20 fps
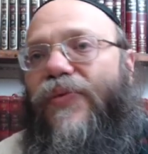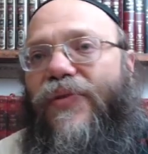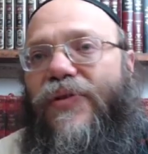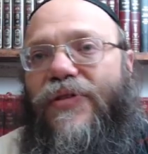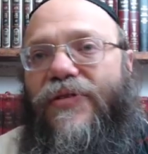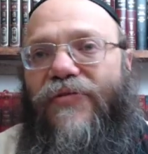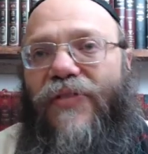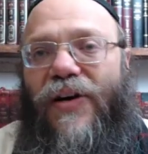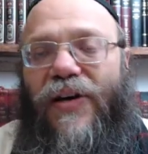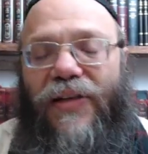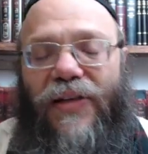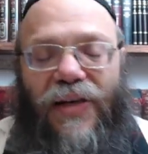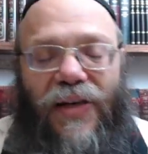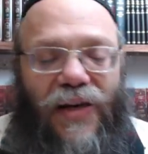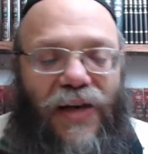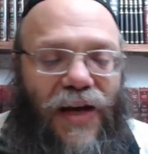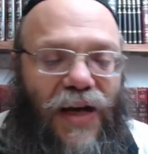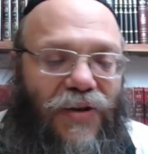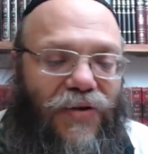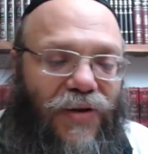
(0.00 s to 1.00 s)
the Sephardi
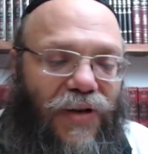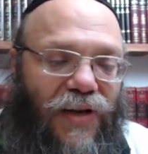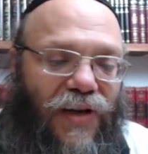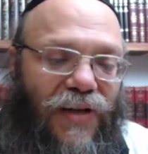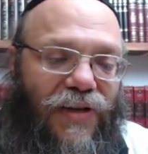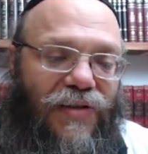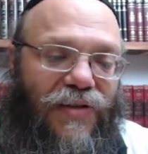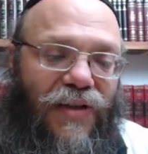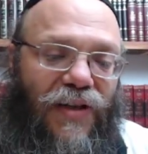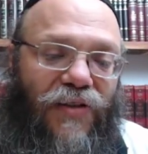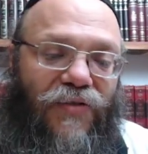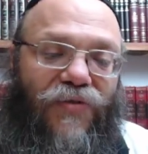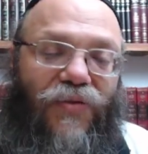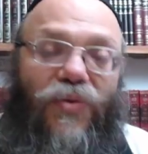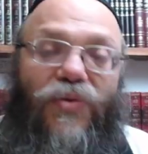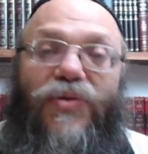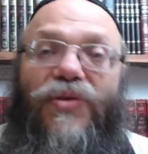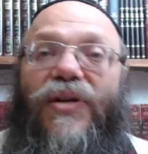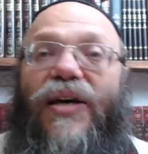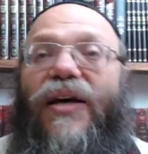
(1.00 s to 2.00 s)
and Ashkenaz if
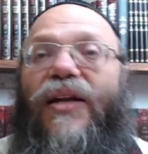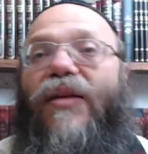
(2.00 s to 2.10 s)
you say